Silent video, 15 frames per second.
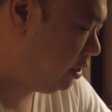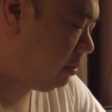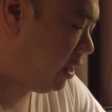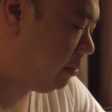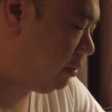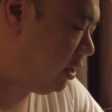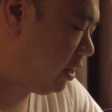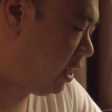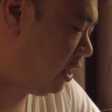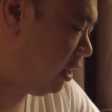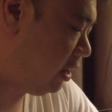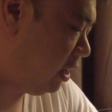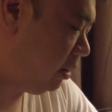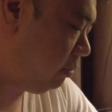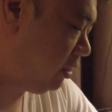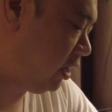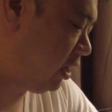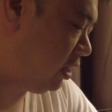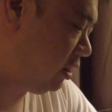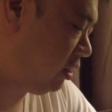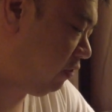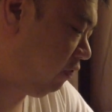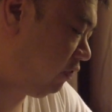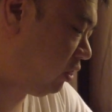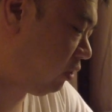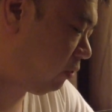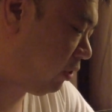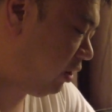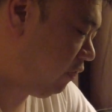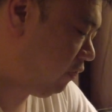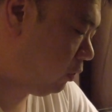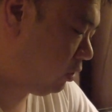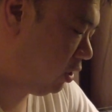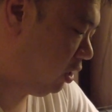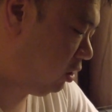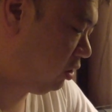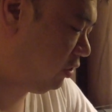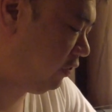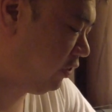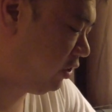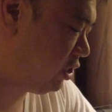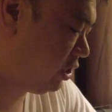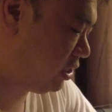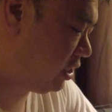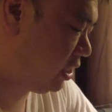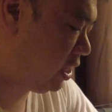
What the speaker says: But I mean, I'm thinking $3-4 for just